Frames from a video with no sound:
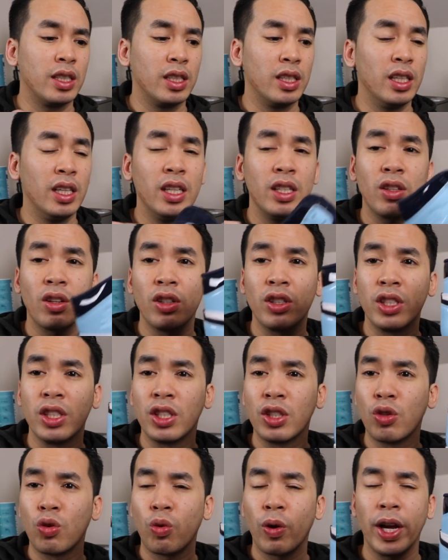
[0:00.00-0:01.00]
These are
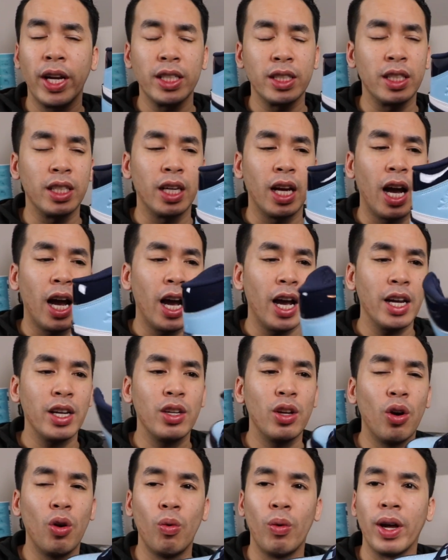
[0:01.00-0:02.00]
just crazy. I
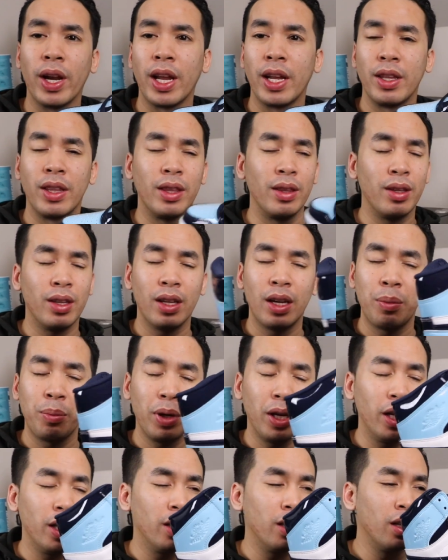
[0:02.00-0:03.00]
know what I
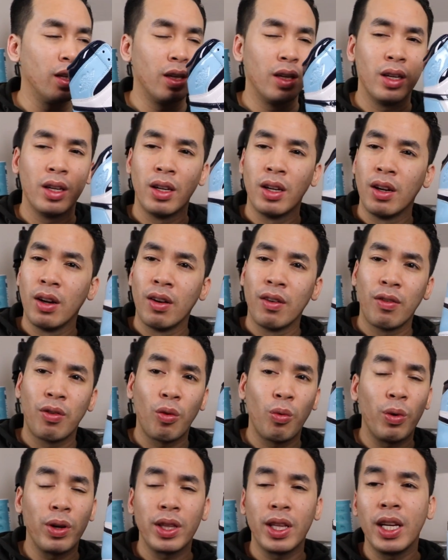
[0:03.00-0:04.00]
mean.
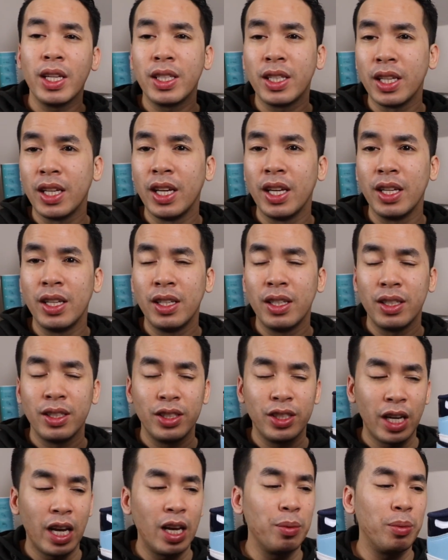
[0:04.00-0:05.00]
For what they did,
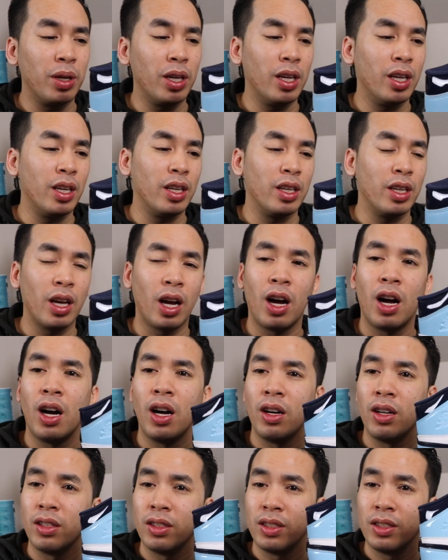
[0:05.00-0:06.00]
JB,
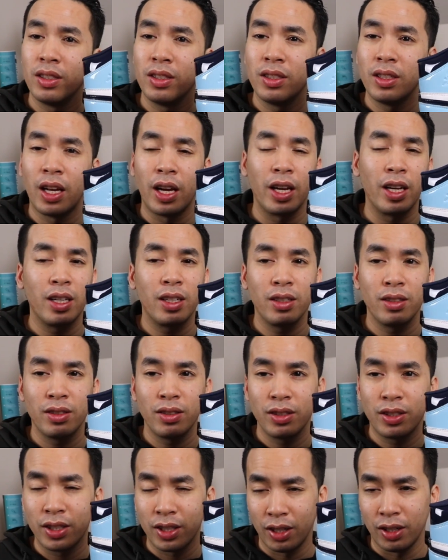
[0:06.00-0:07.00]
y'all, like,
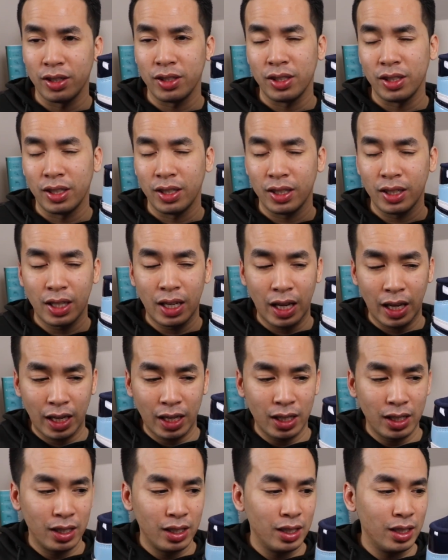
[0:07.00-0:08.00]
seriously, like,
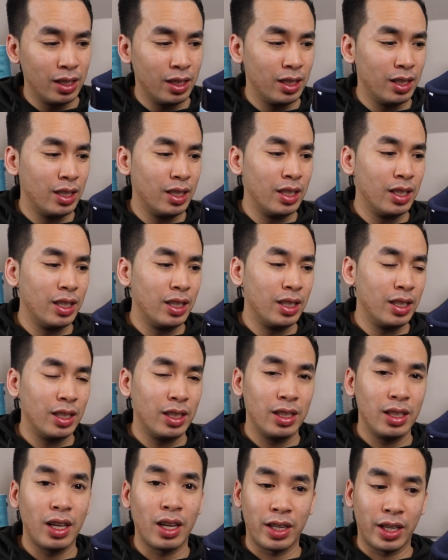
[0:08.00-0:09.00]

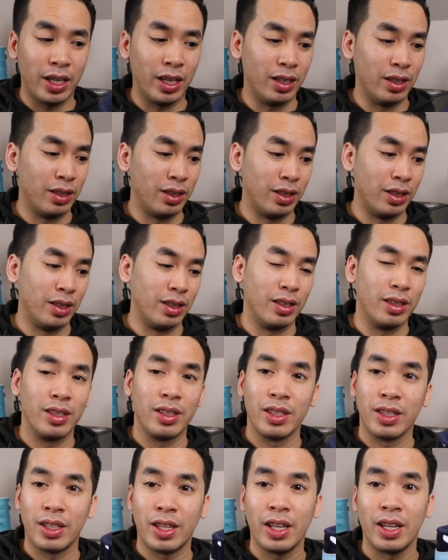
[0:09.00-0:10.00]
y'all killing
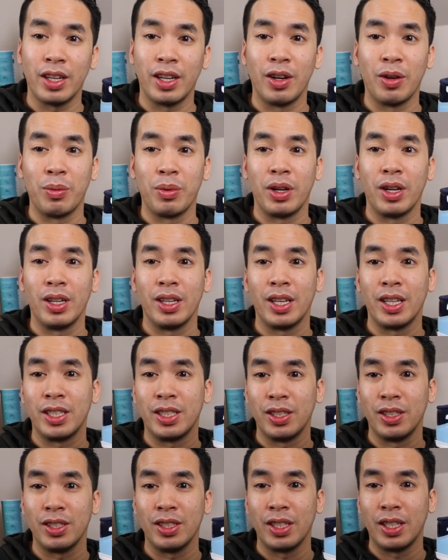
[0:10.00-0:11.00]
everybody. Like,
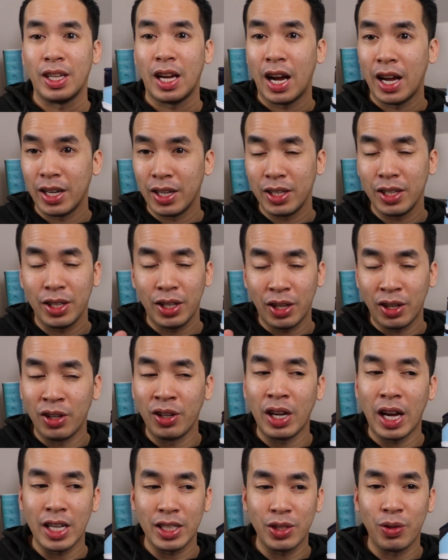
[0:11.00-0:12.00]
seriously,
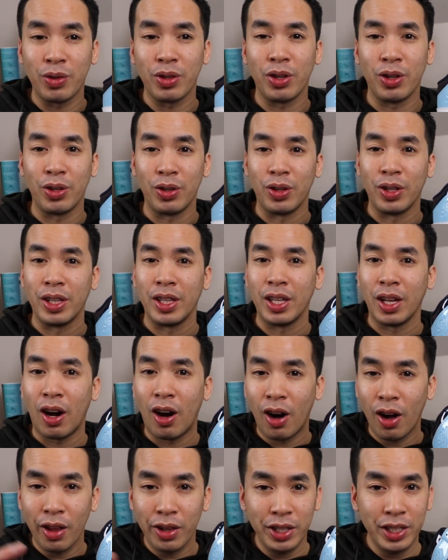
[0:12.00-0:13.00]
you guys know what they're doing.
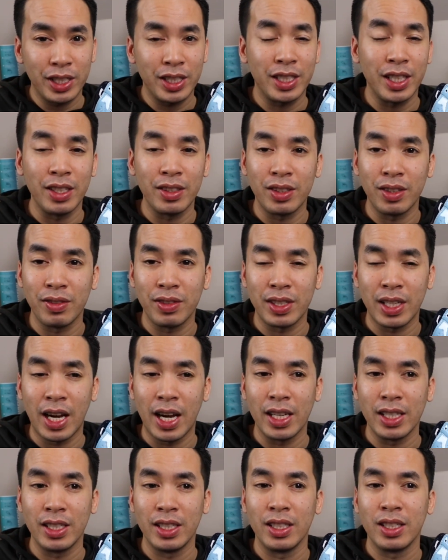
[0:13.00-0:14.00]
All the extensive
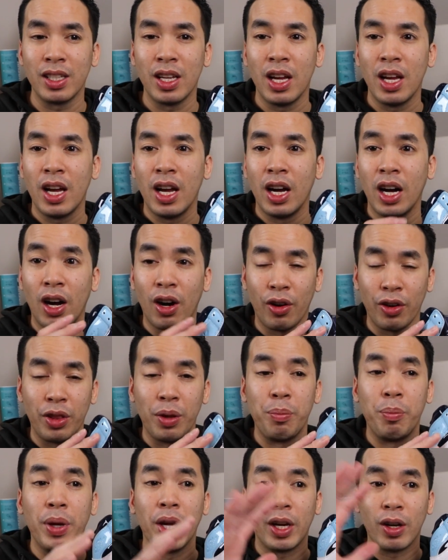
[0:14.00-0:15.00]
sizes, or
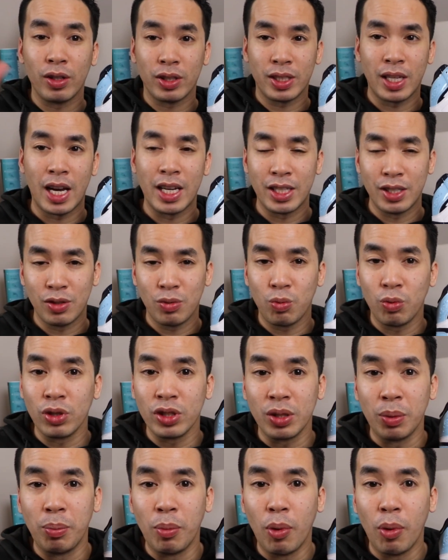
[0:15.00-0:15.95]
the bigger sizes, was the